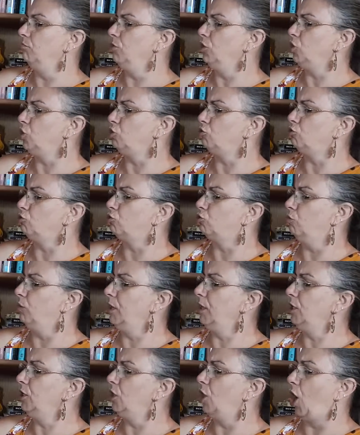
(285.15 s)
Mr.
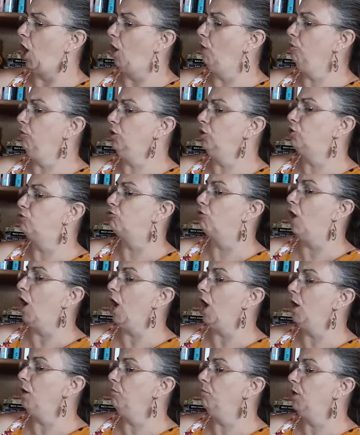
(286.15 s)
Squid, I would
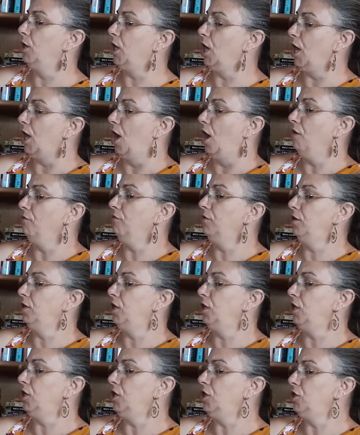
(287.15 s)
try, but I haven't
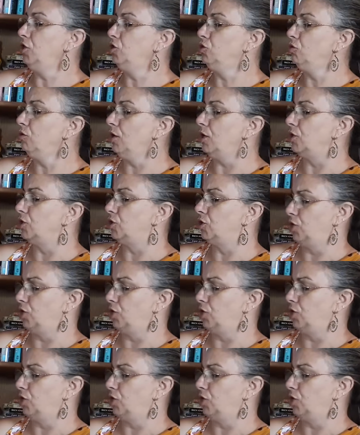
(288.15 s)
any choice.